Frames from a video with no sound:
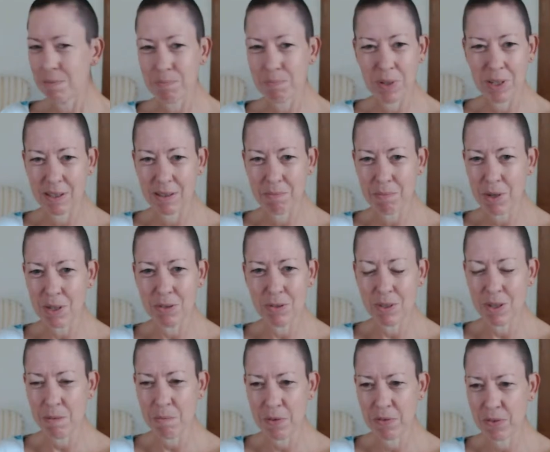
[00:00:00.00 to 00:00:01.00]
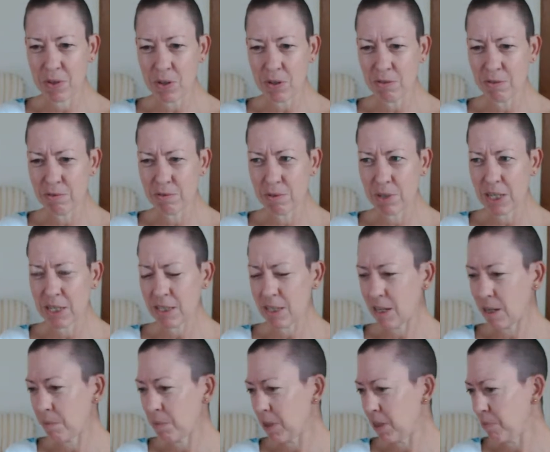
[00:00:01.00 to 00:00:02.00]
but most of them have gone
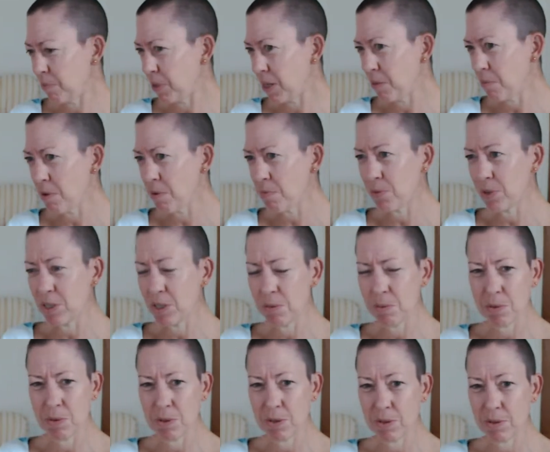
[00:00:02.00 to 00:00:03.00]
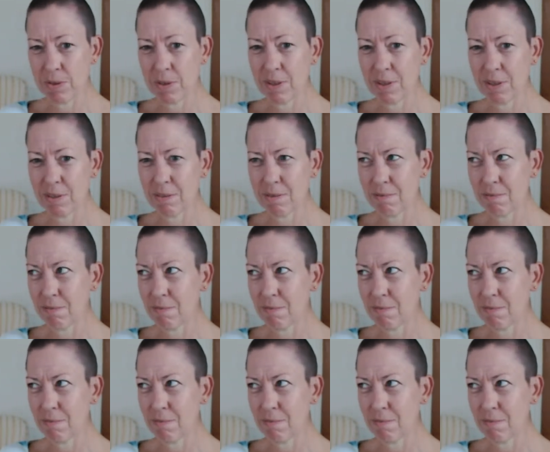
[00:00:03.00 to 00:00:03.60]
already. I mean, they've been Emma Bridgewater, and,